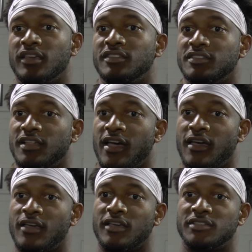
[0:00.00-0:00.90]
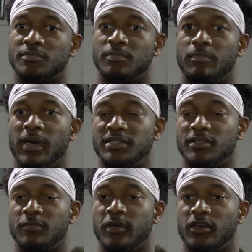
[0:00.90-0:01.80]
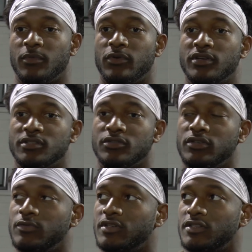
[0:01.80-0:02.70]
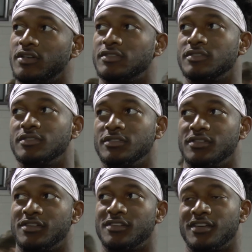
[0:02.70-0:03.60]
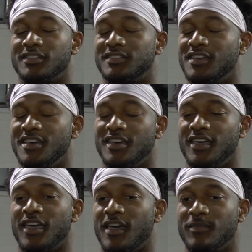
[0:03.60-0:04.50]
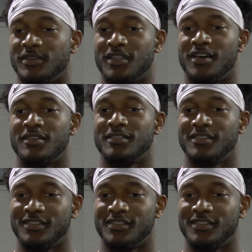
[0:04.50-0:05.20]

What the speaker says: mean, just like, it's basically pick your poison, who you want to throw to, you know, because it can't be stopped.